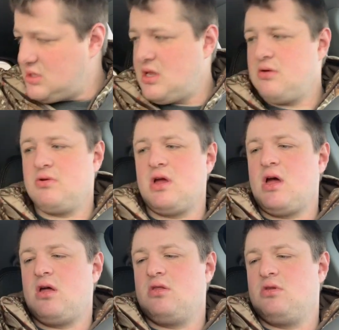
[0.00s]
And we
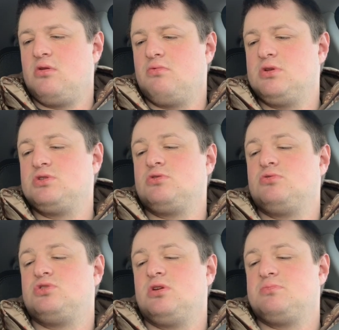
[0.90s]
got the
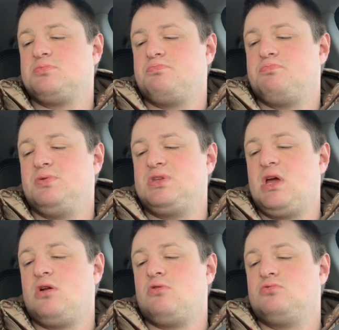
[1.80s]
original chips.
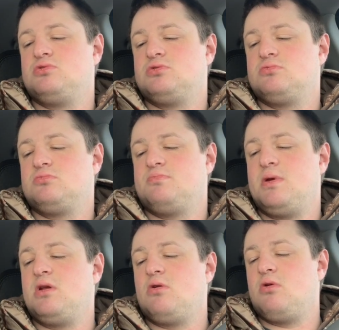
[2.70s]
Potatoes,
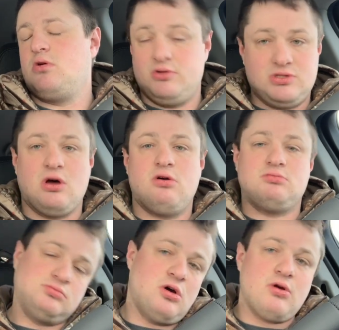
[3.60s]
peanut oil, and salt.
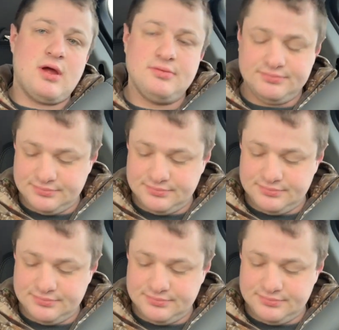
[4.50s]
Okay.